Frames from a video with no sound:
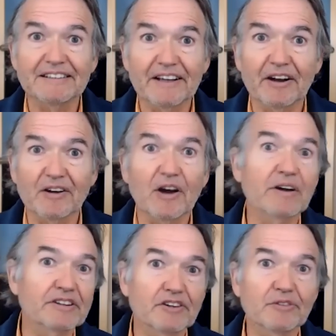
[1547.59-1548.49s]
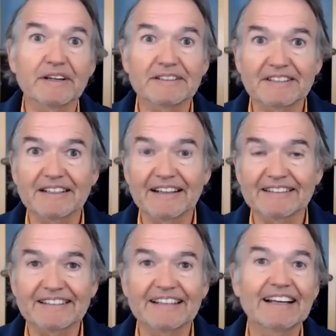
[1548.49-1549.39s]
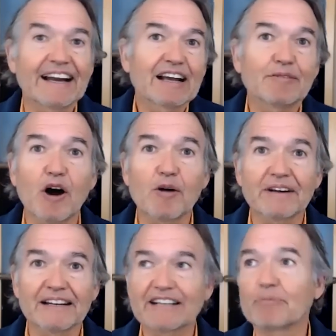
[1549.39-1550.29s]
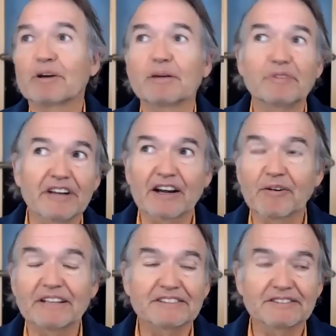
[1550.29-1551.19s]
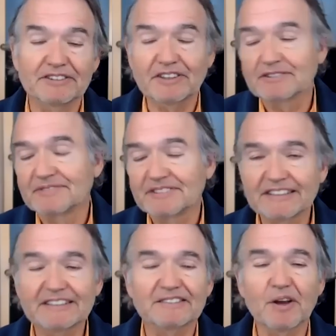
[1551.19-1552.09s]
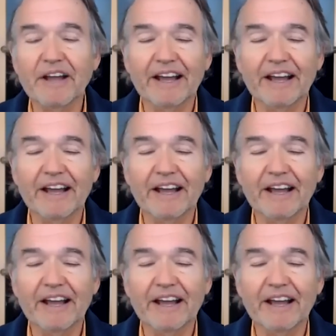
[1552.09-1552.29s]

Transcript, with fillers: You know, go get the drinks and this, and then I come home and I say I'll put up the decorations too. She says okay.